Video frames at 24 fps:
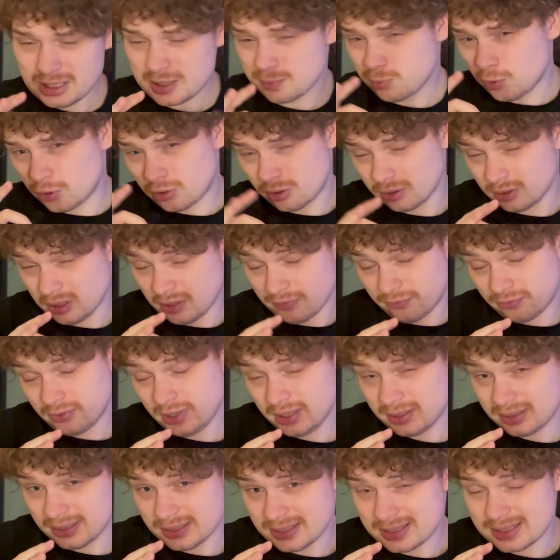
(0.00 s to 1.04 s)
That's more on the
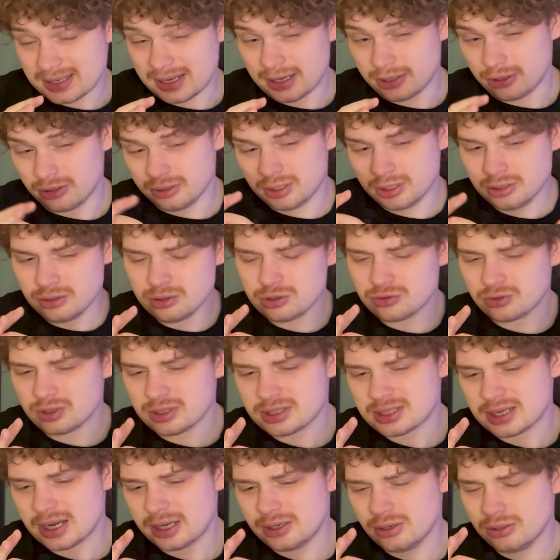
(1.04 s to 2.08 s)
friendly side. On the
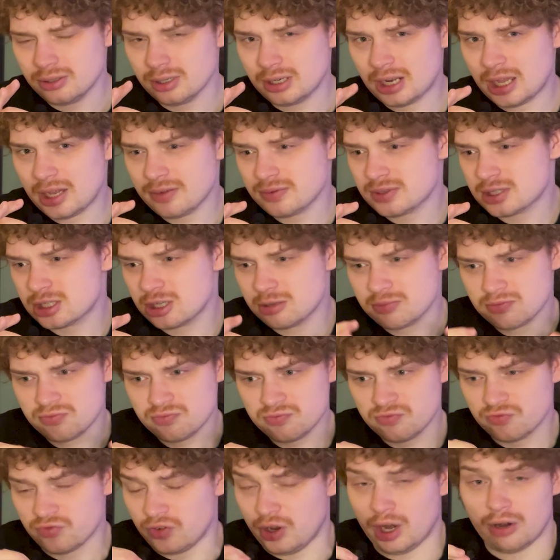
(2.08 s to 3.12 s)
neutral side, you could have
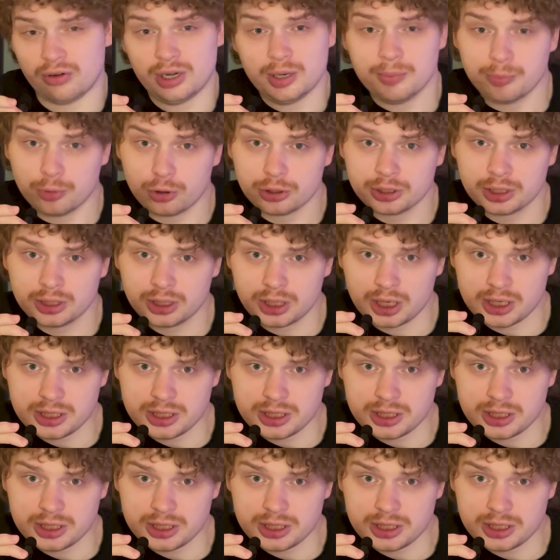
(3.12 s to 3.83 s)
some very important